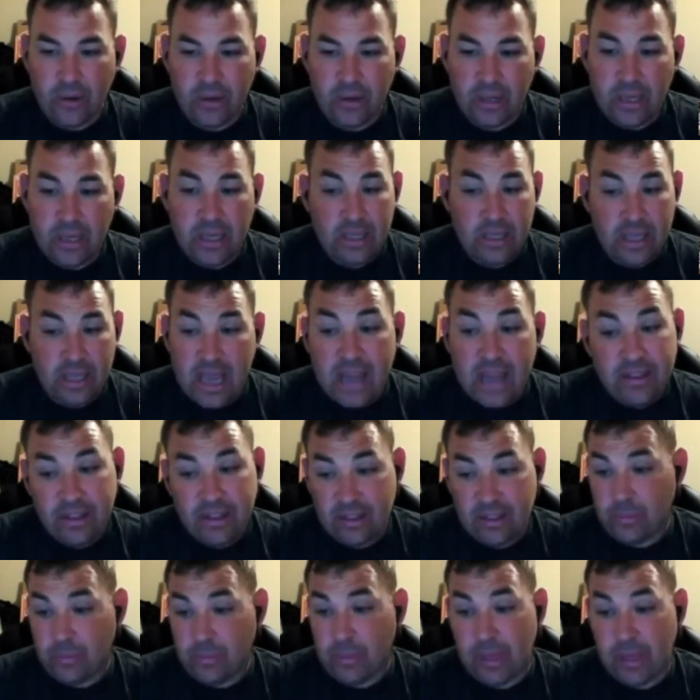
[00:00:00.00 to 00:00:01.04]
So,
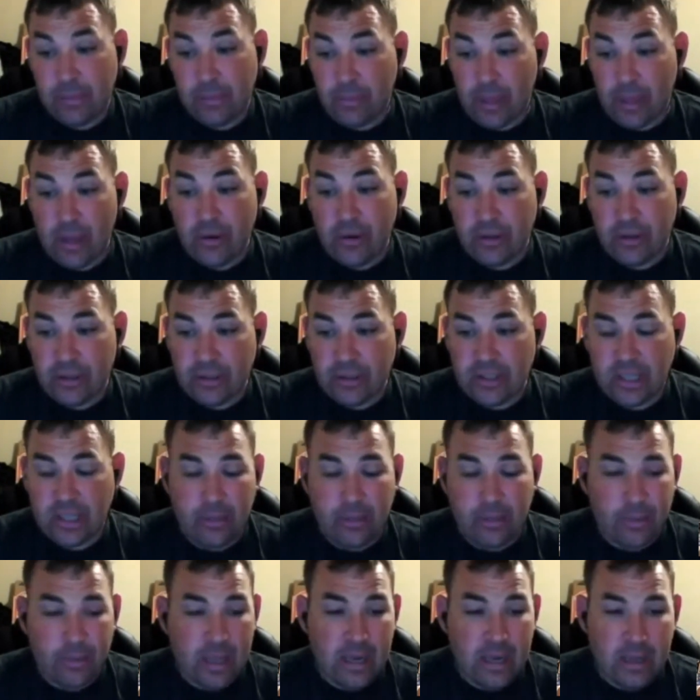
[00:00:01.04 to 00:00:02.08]
yeah, I think it's a big blow
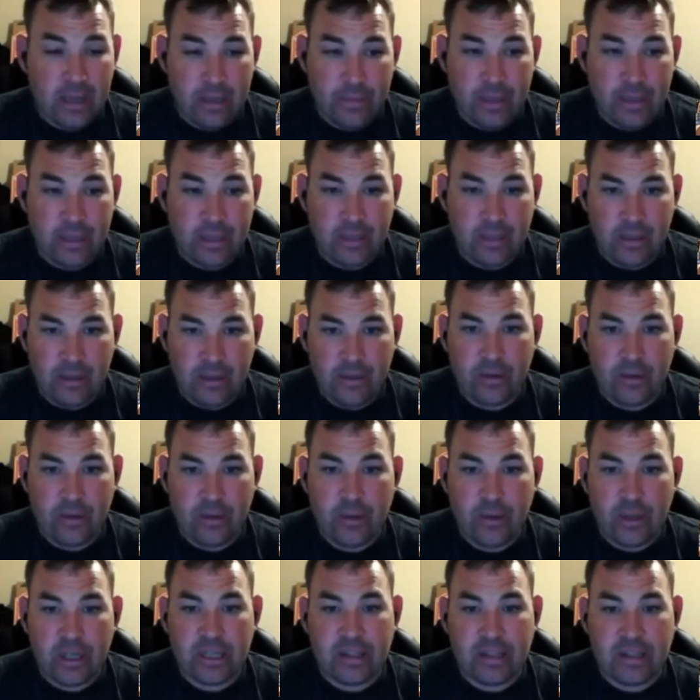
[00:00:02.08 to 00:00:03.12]
to their team. I, I mean,
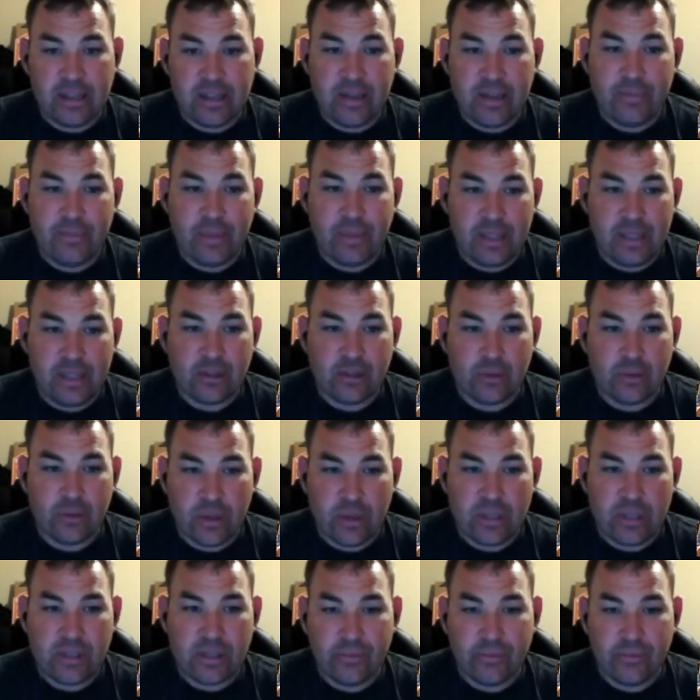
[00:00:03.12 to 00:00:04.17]
you're going to give me the
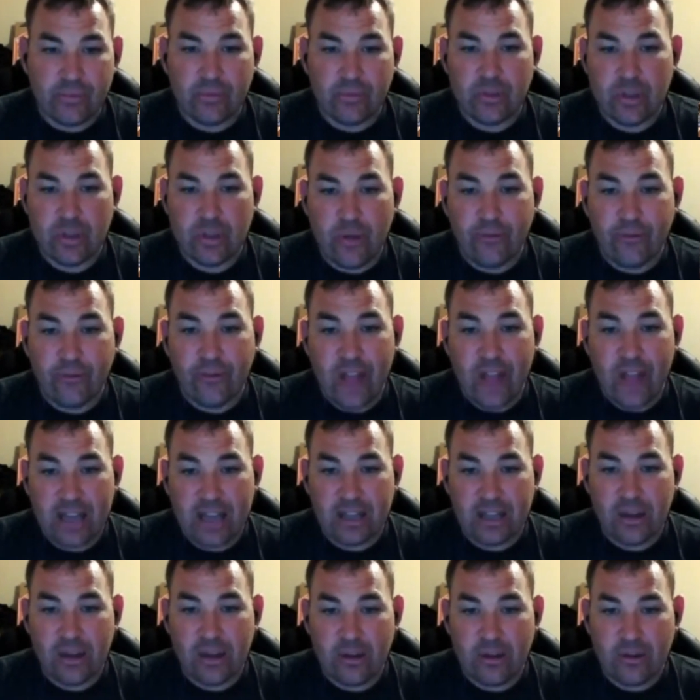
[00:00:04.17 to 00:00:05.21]
choice of Joe
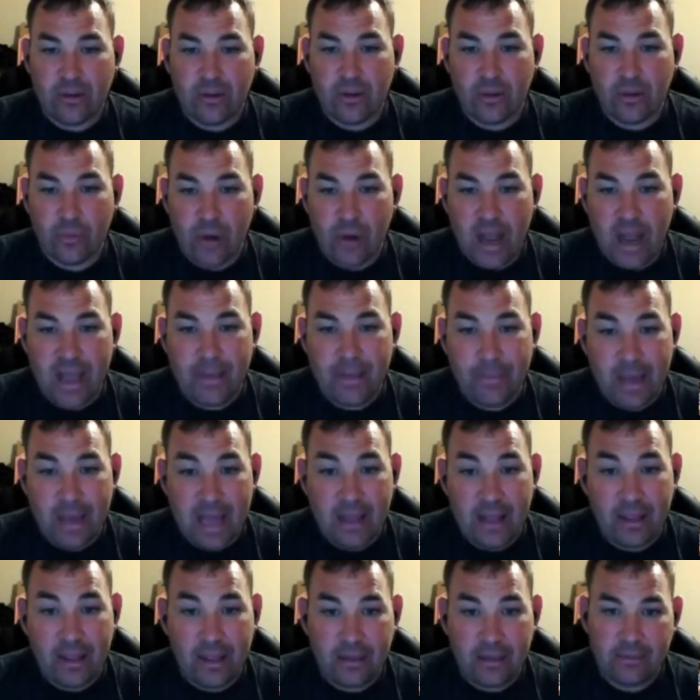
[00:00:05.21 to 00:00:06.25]
Flacco or Ryan
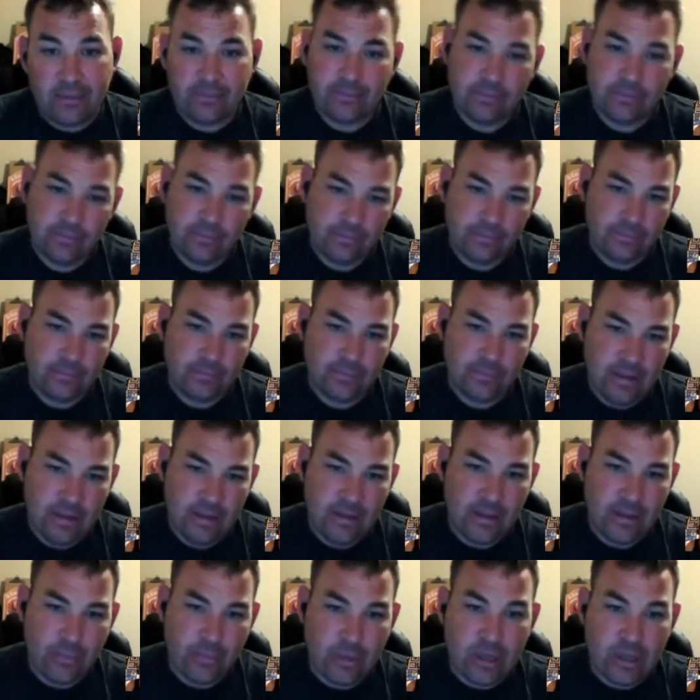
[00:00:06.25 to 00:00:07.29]
Mallett.
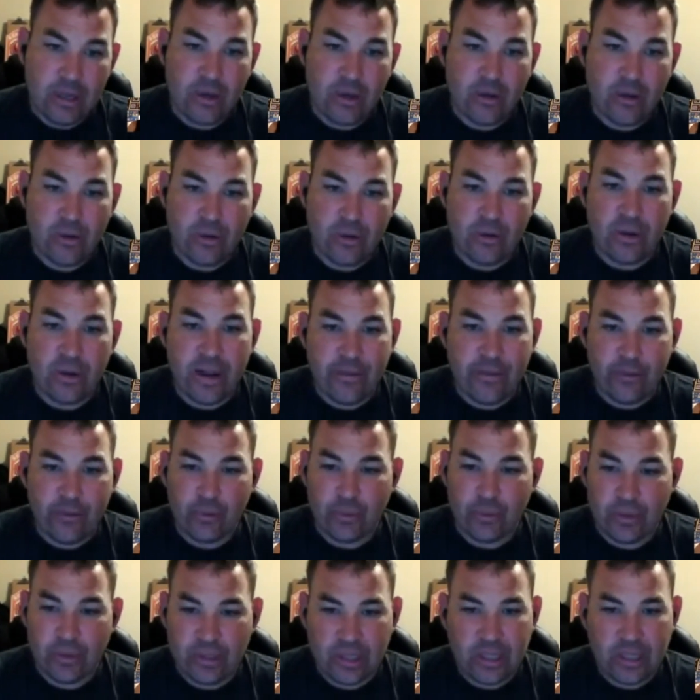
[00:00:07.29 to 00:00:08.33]
I think we know
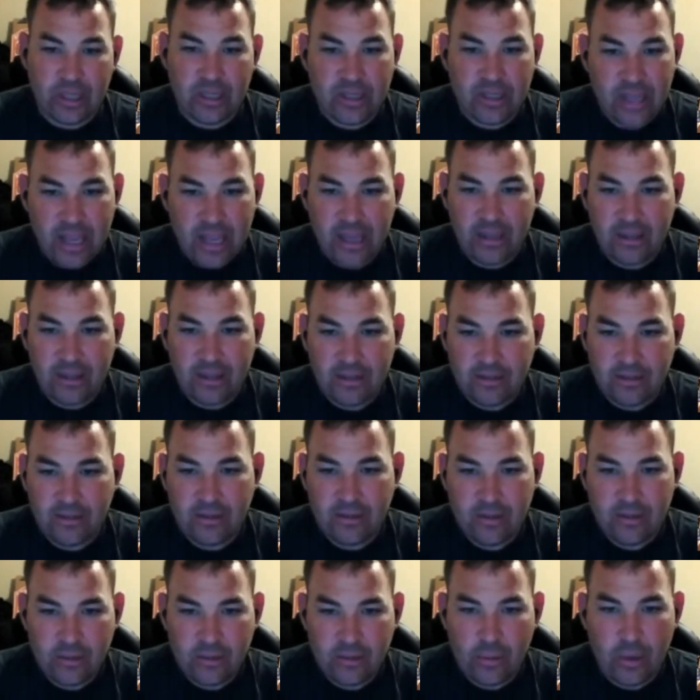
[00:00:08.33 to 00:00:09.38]
who everyone's going to
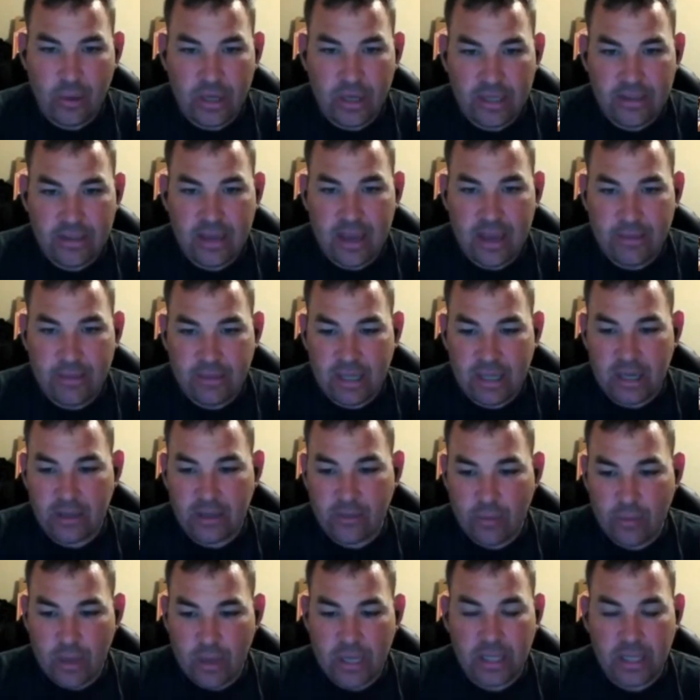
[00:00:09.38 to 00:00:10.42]
take 20
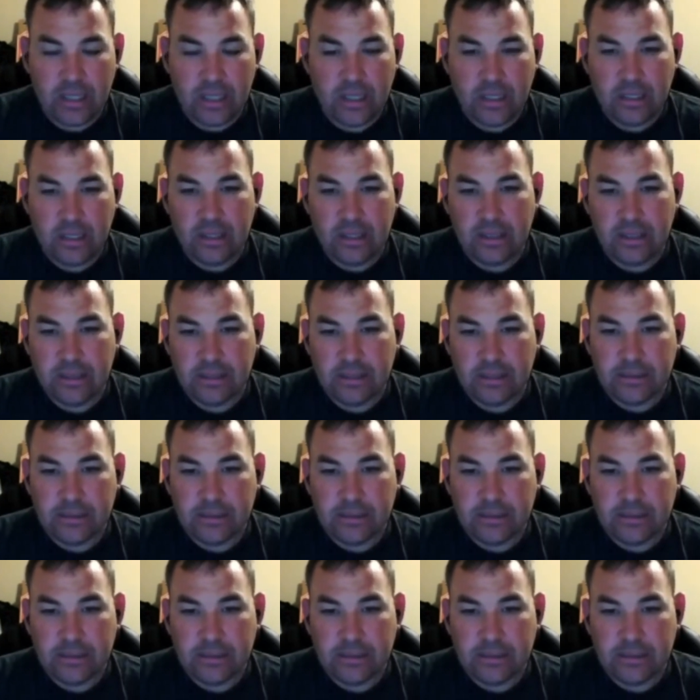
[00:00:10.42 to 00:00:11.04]
times out of 20.